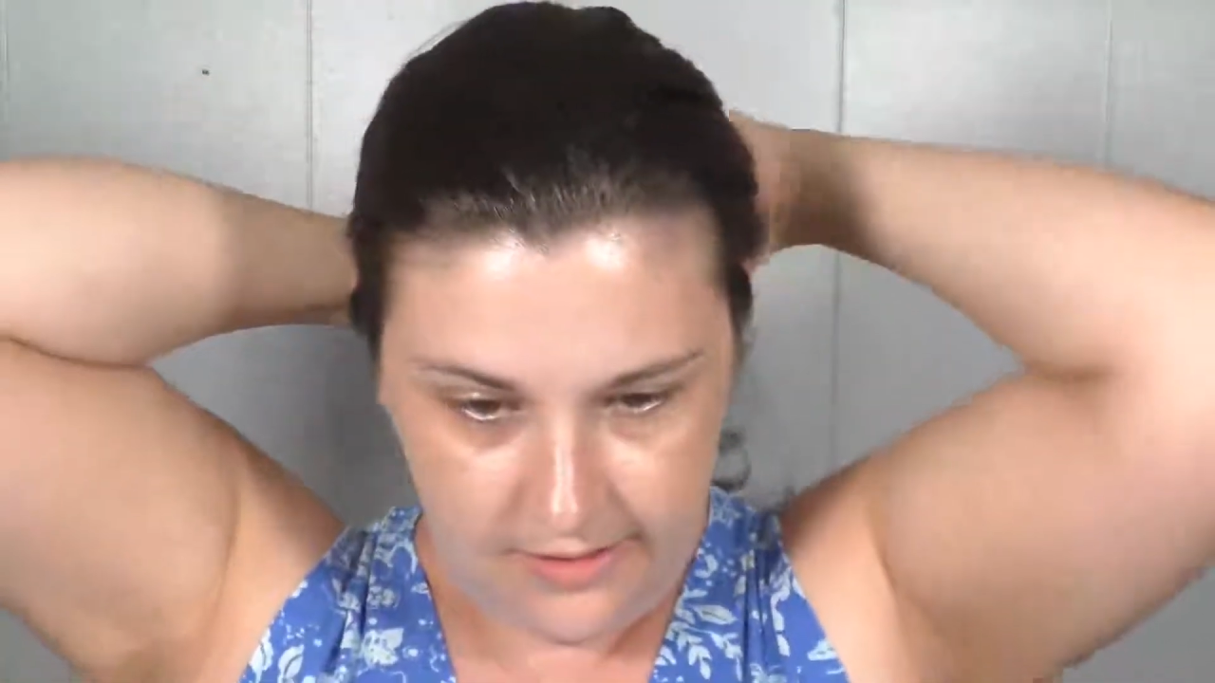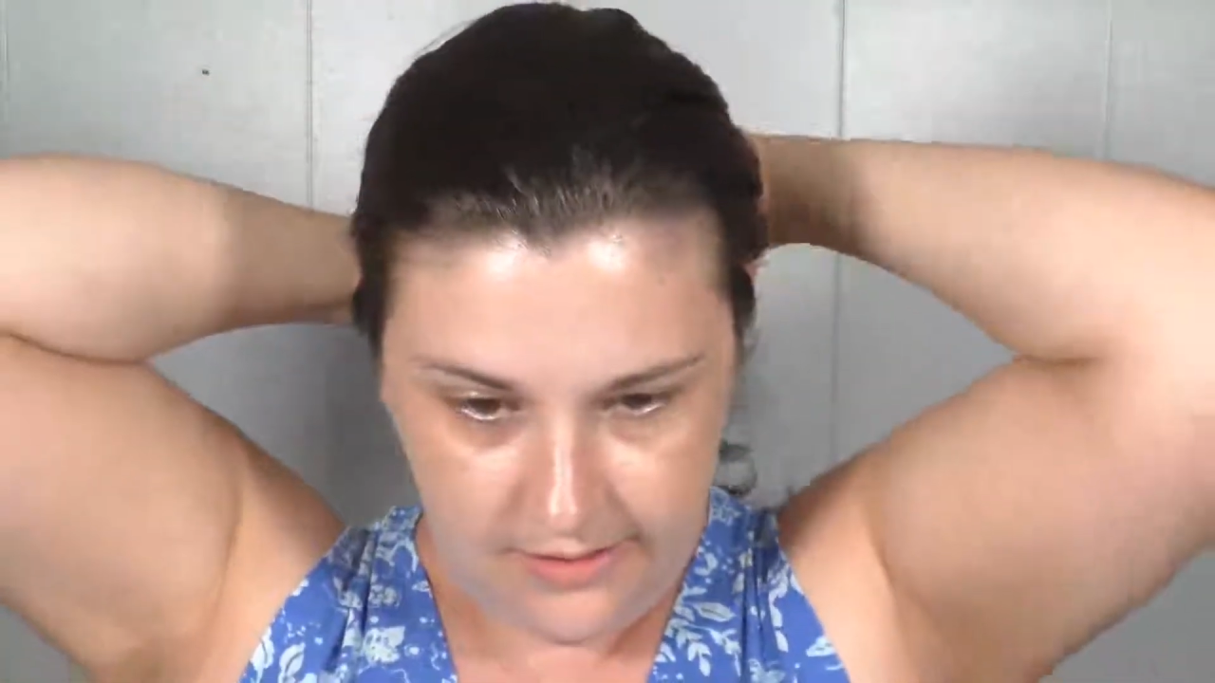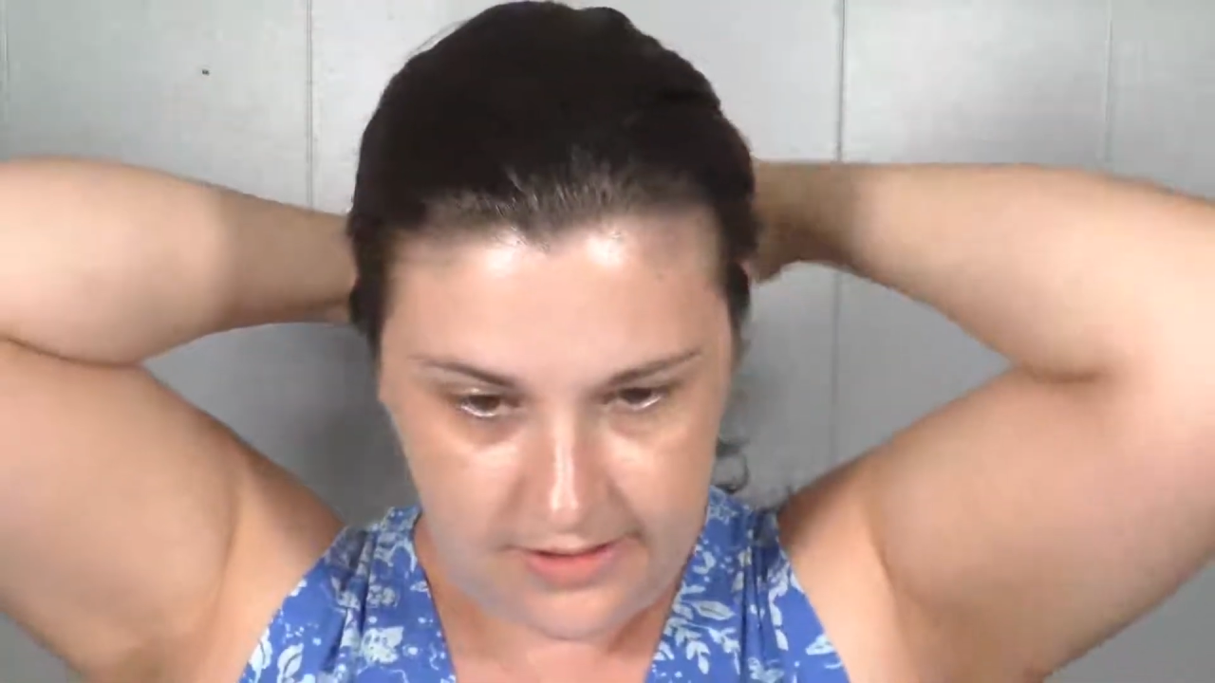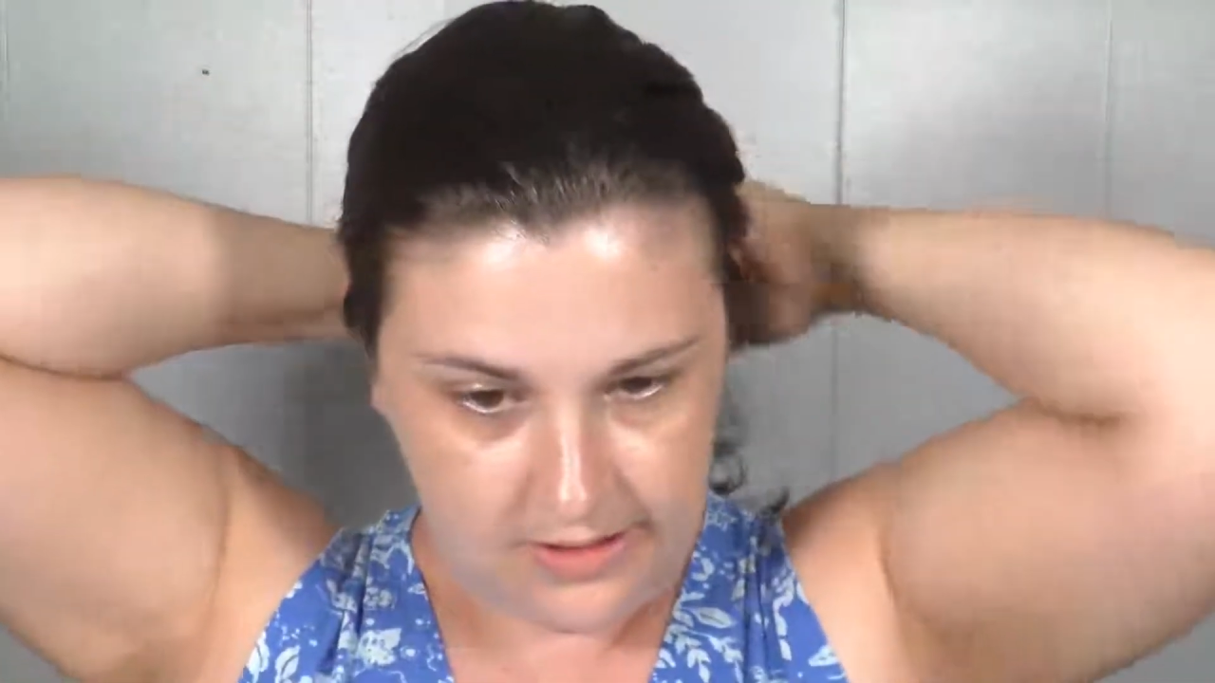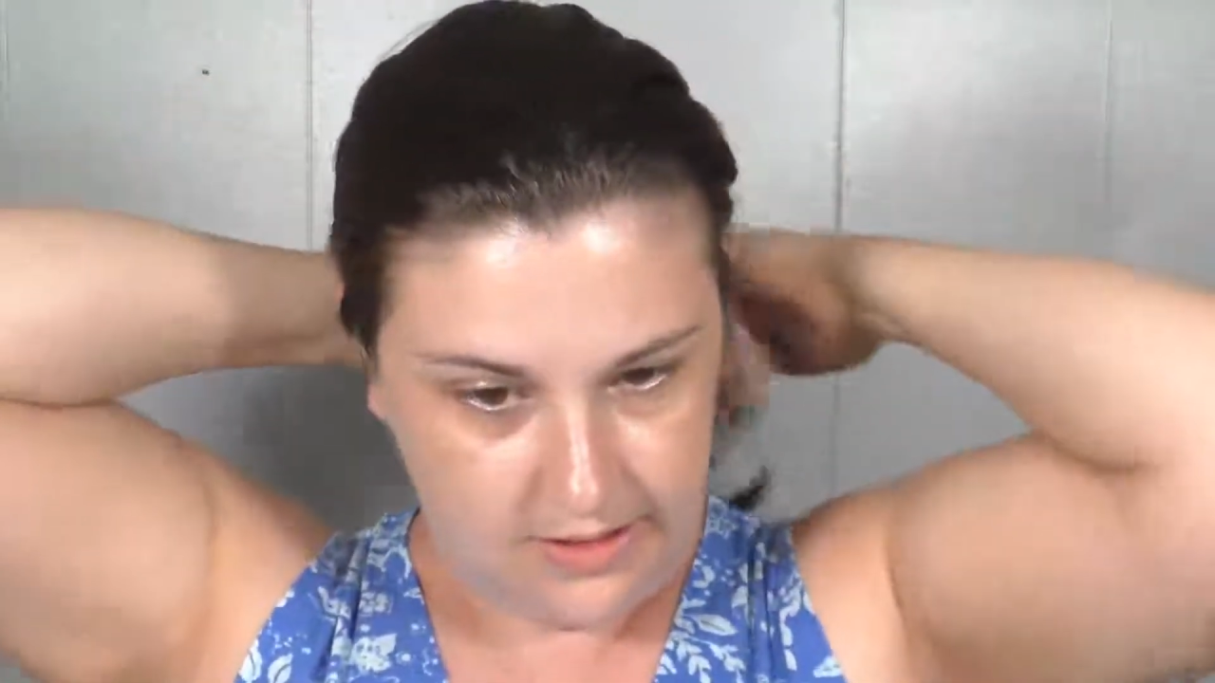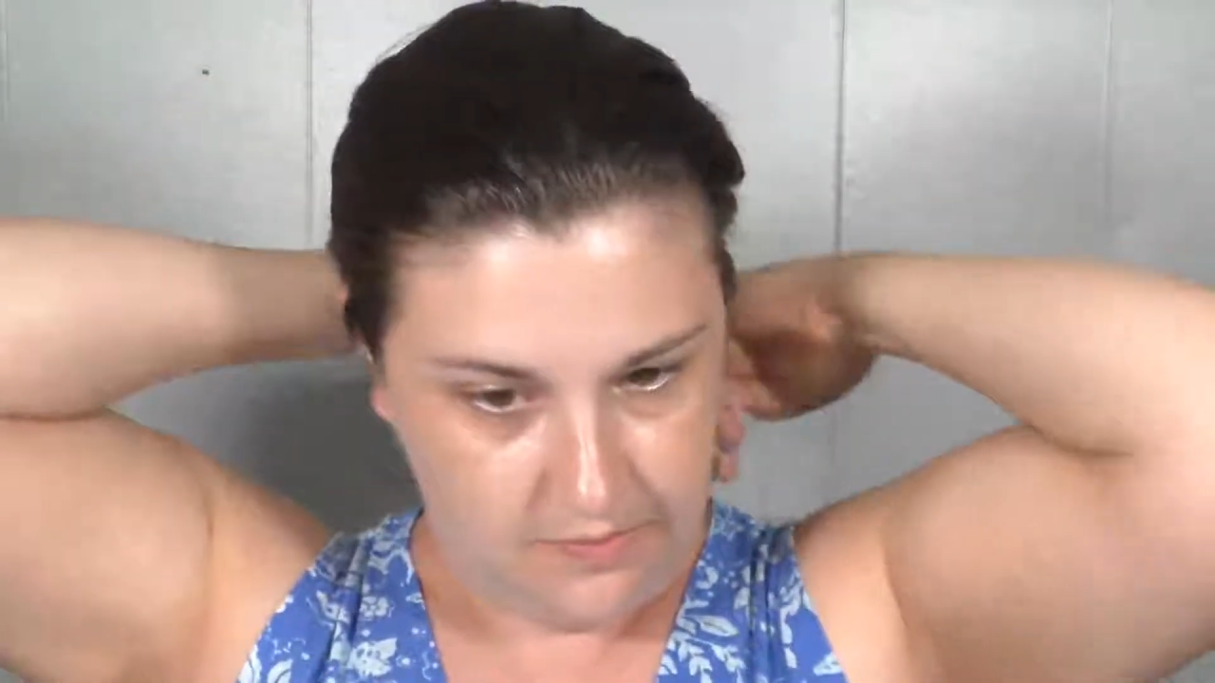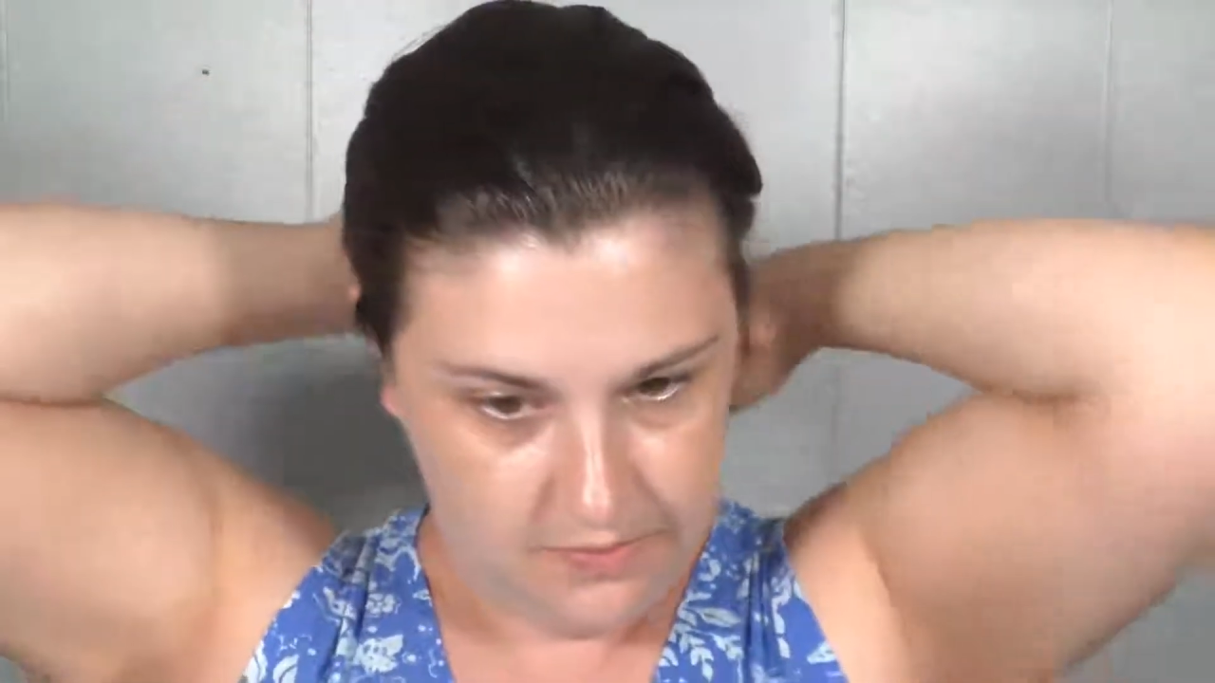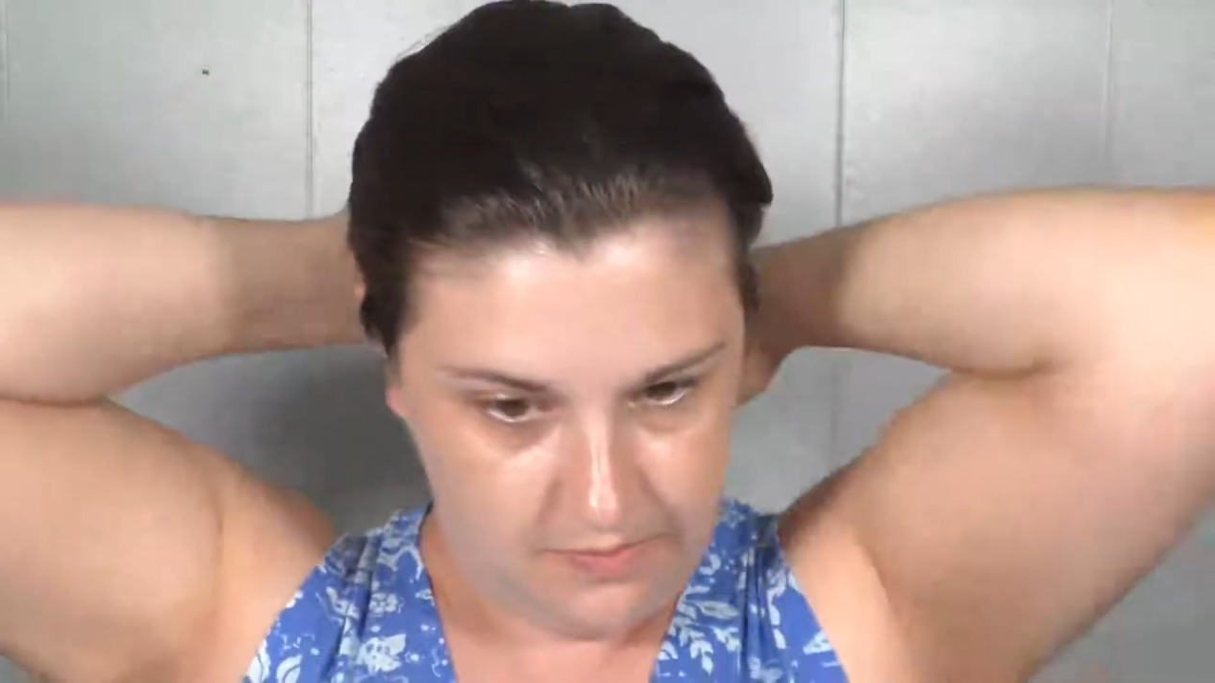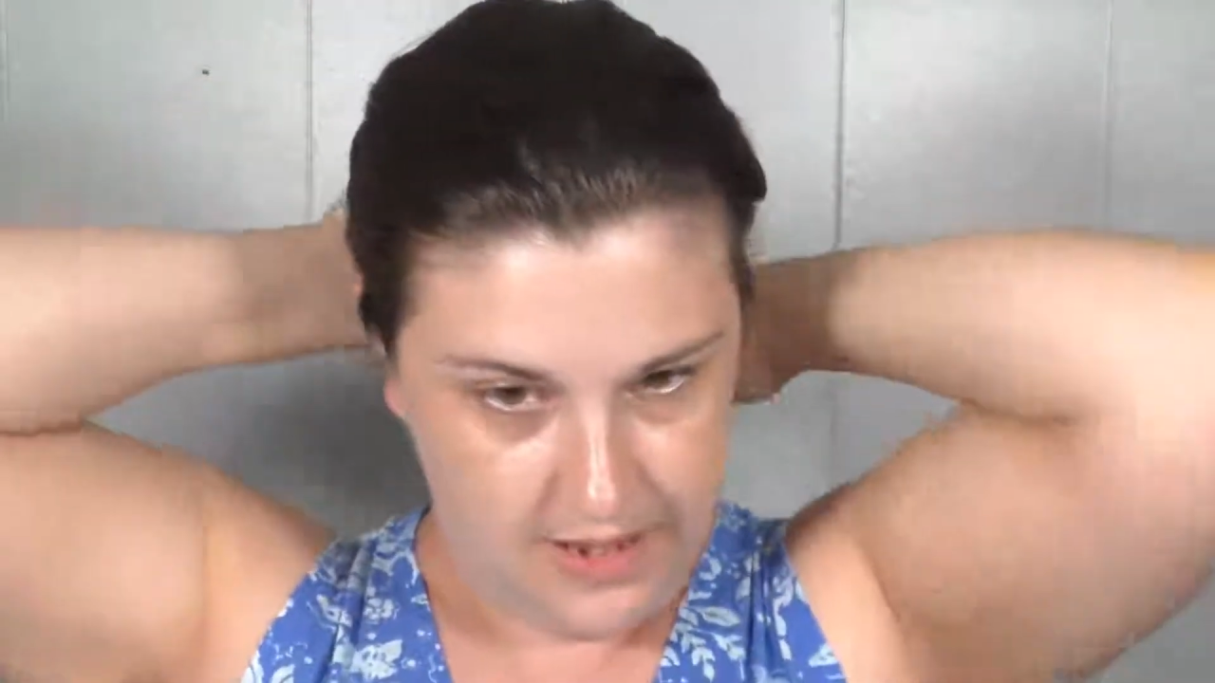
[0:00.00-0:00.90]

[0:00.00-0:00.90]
Just gonna cut